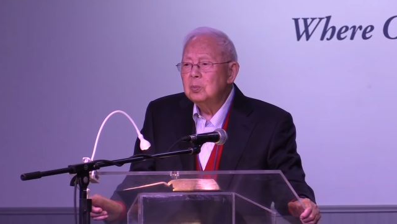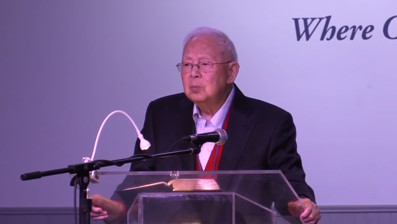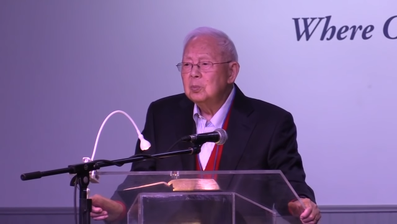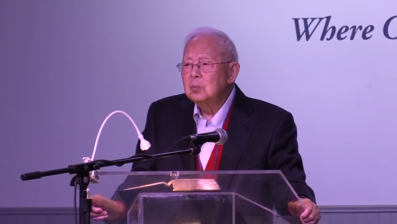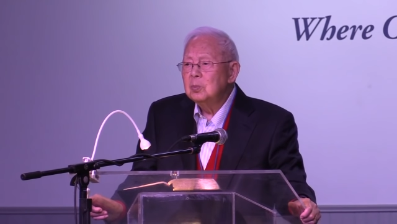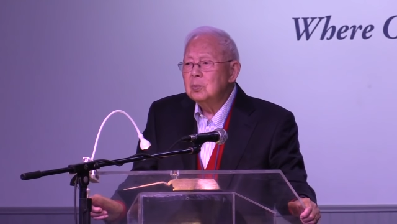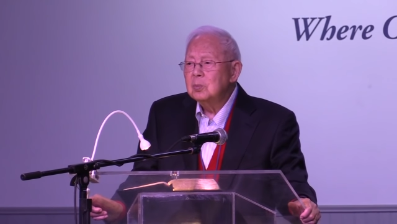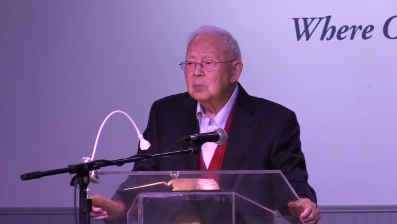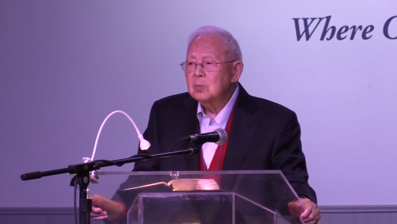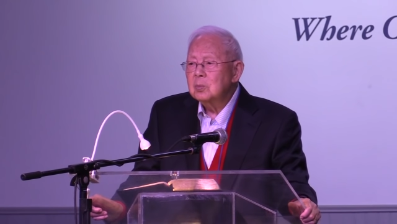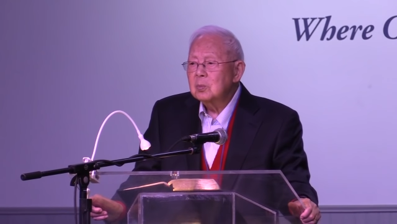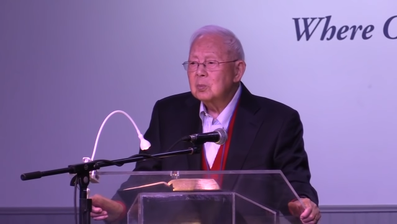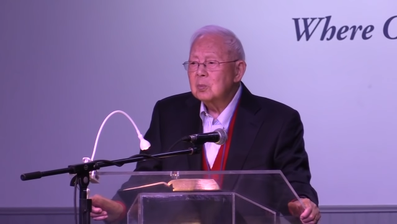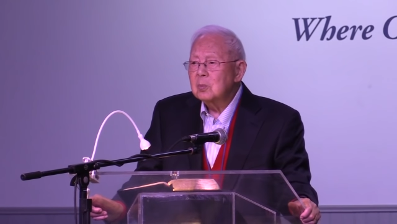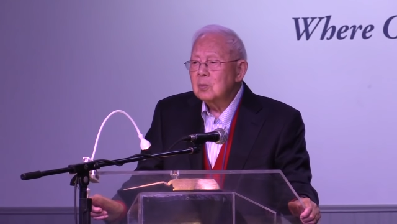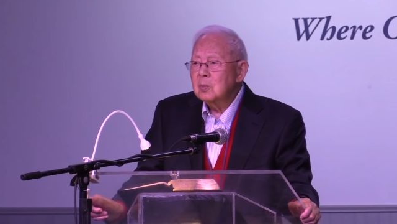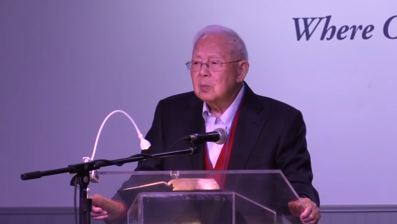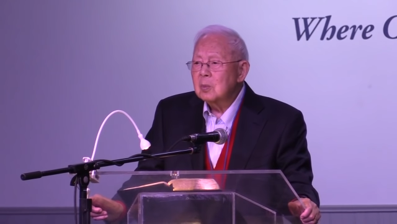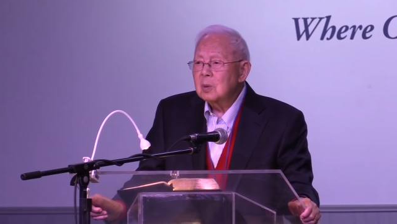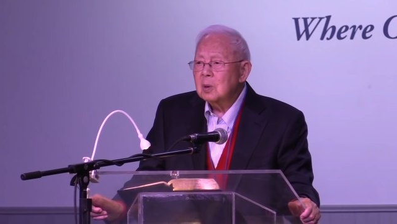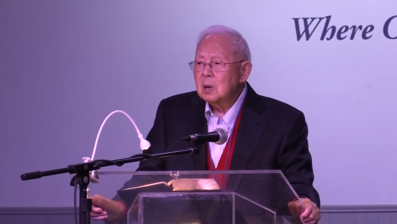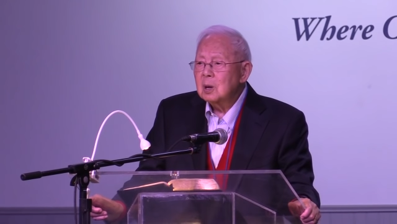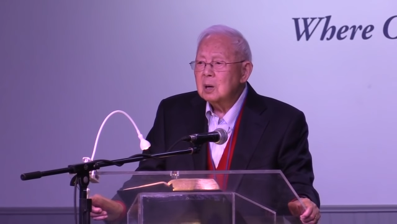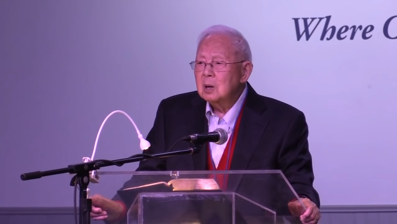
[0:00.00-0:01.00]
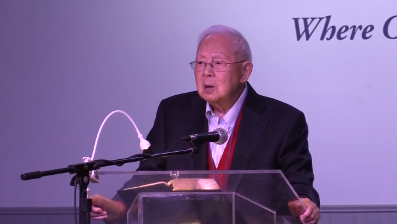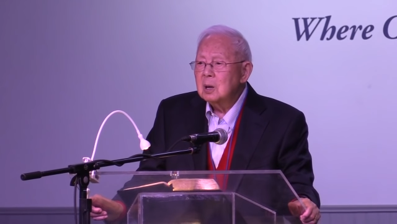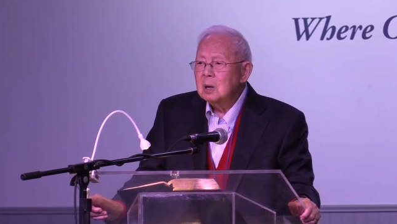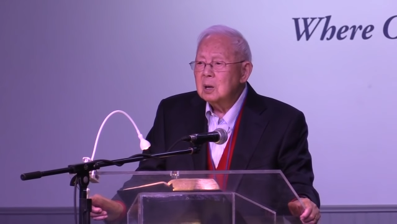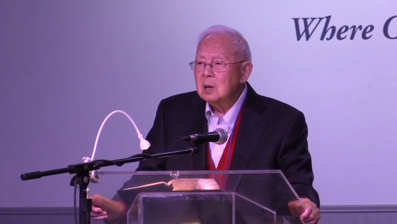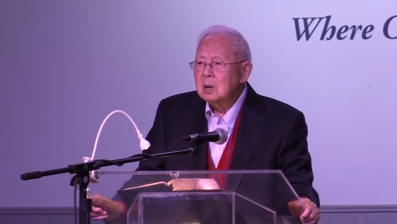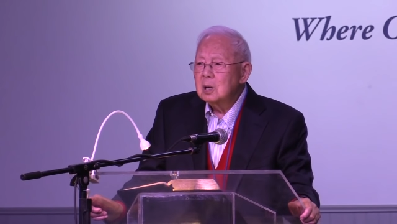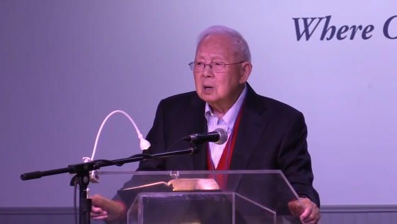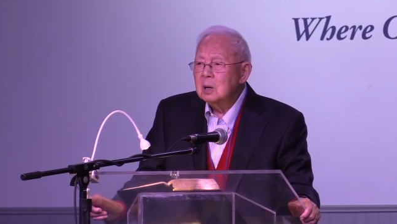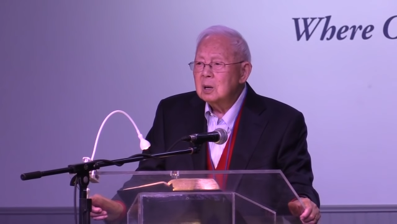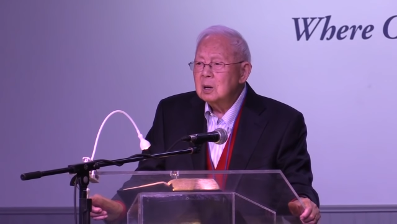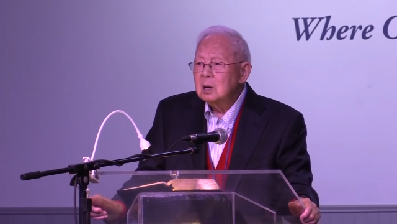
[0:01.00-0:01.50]

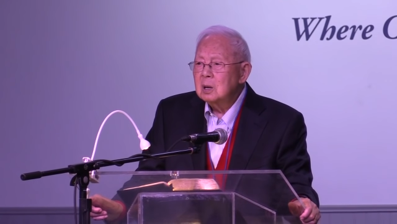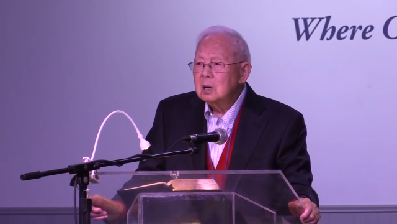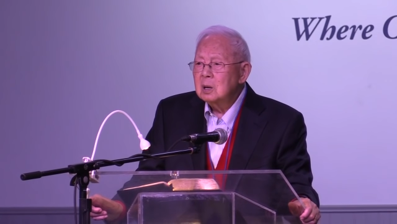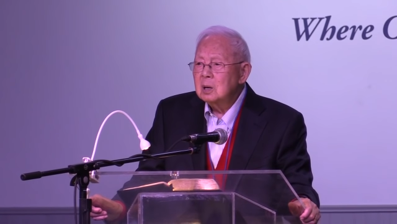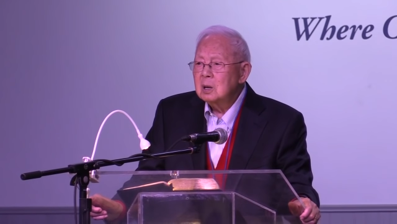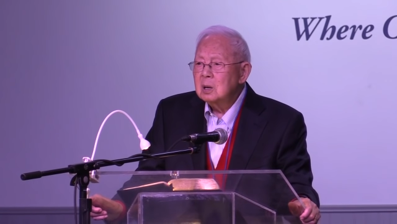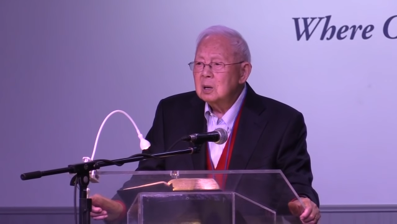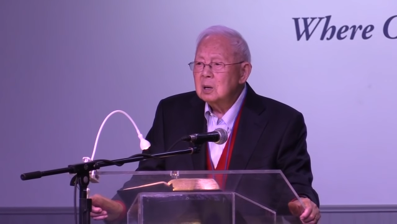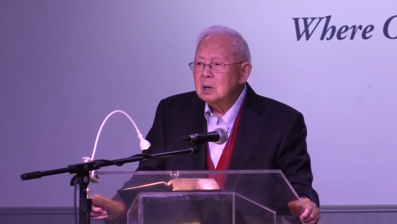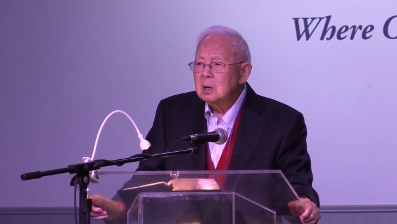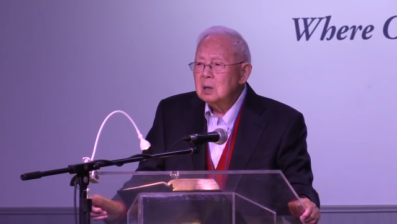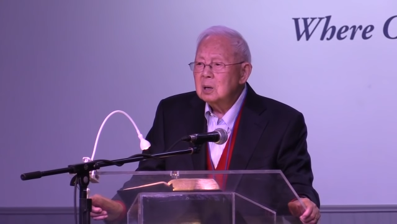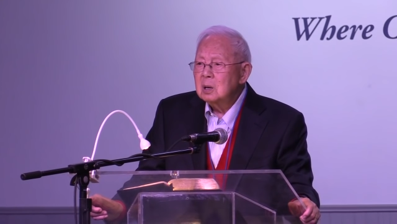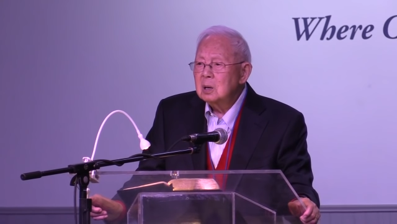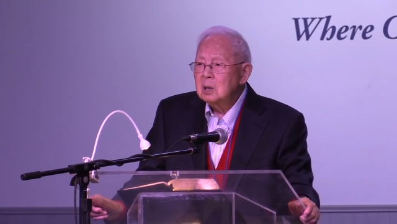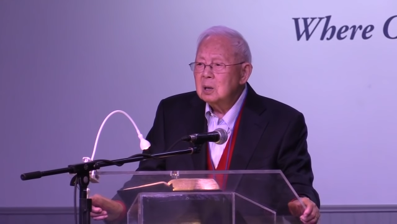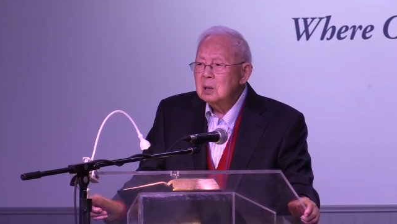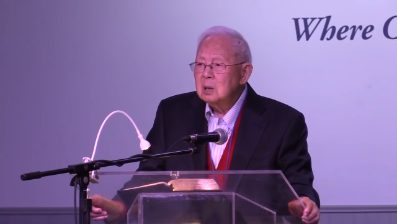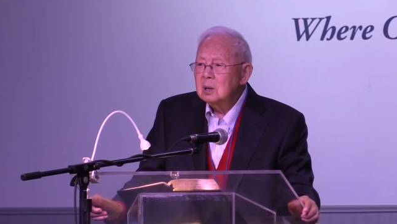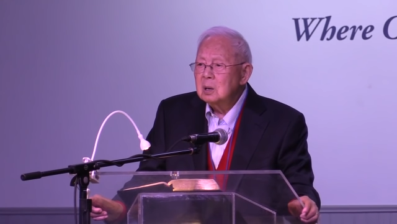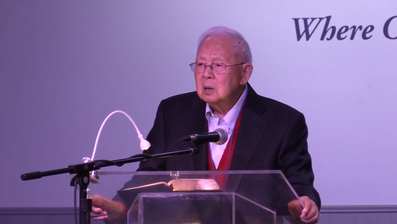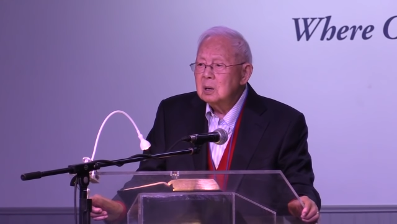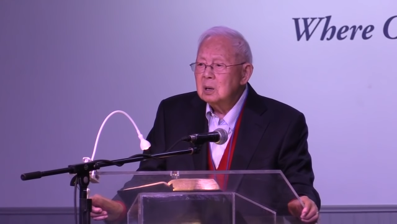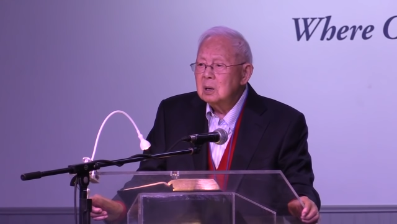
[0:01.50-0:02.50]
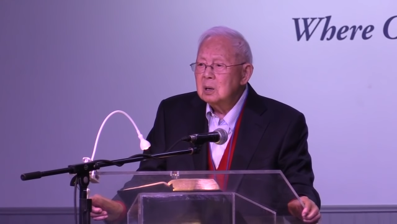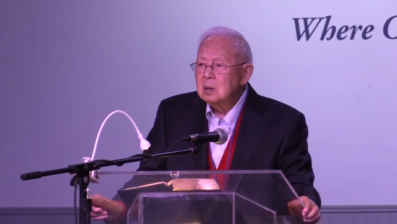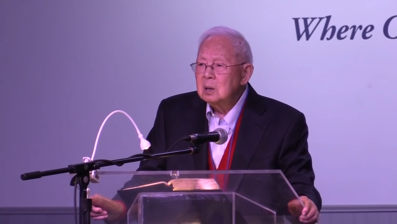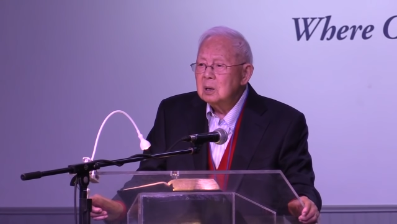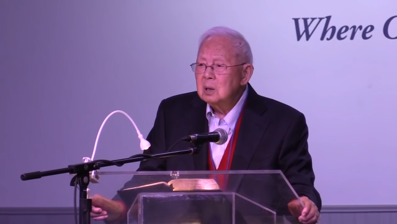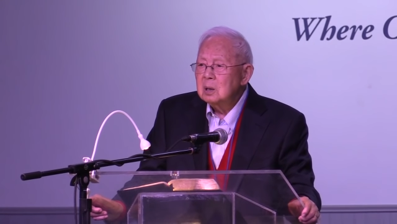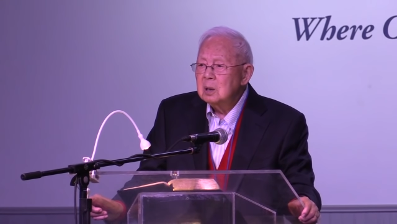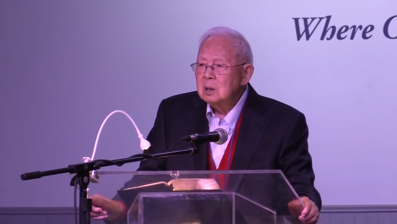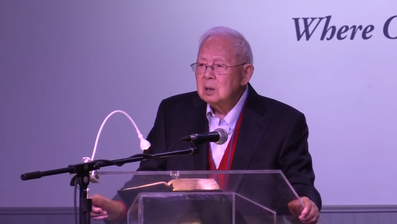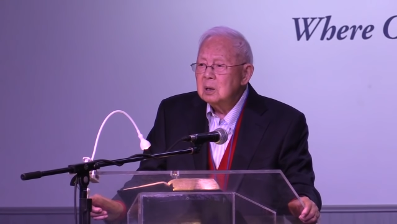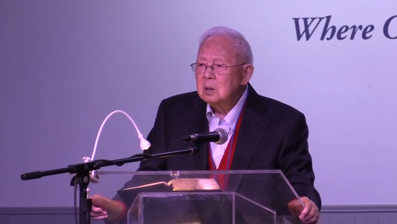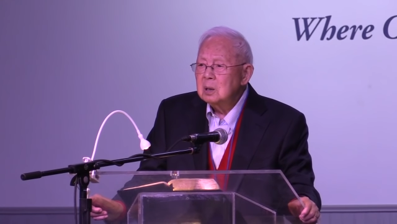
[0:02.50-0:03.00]

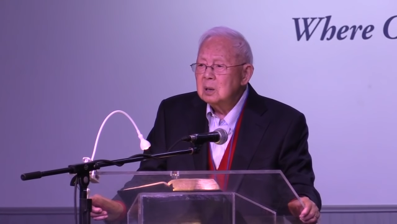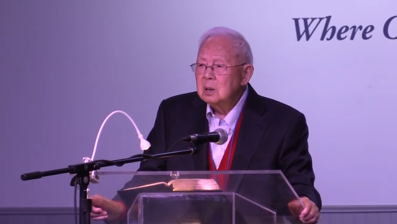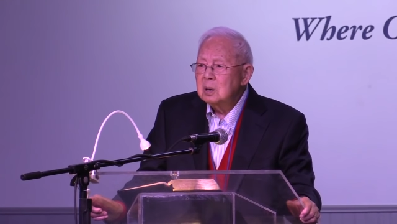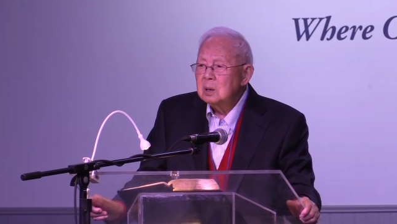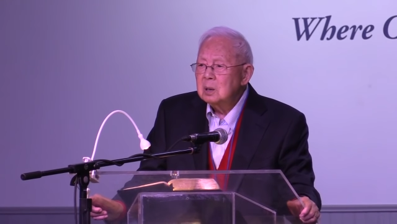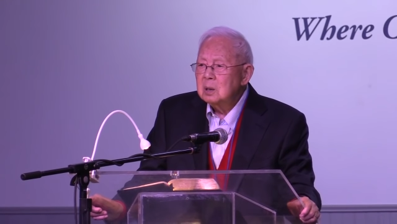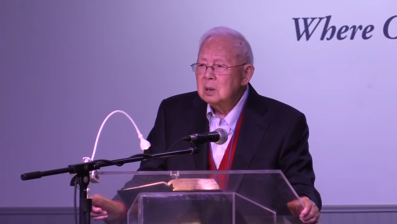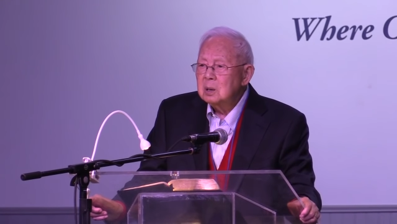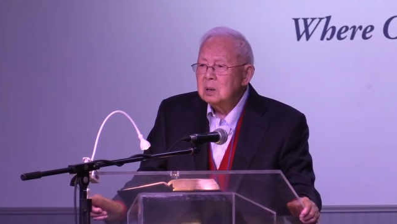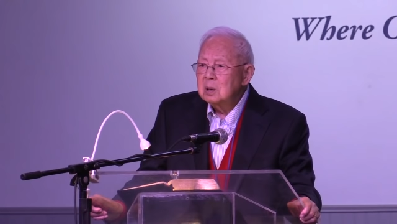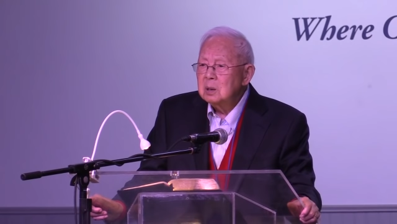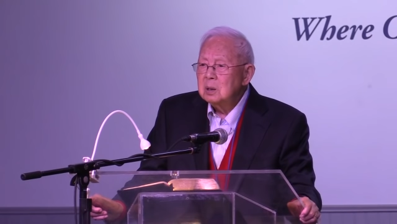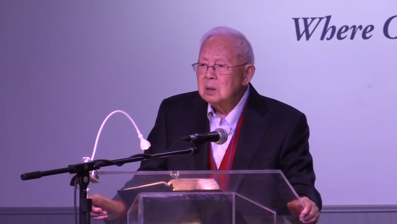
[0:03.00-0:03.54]
(silence)